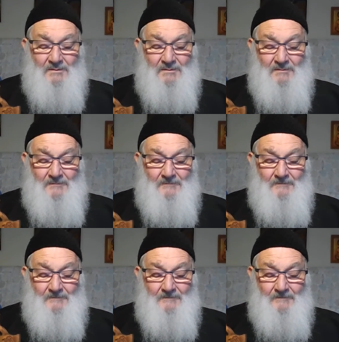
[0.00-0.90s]

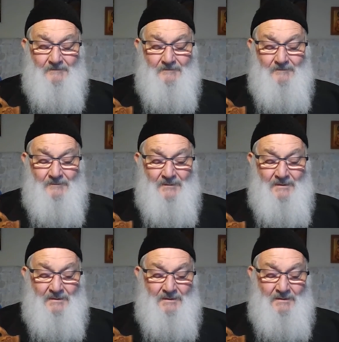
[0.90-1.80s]

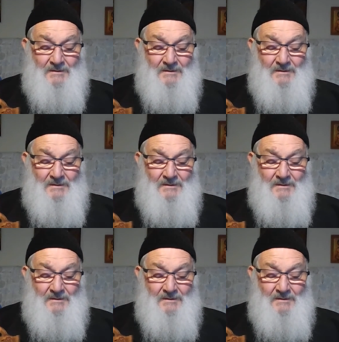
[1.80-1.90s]
(silence)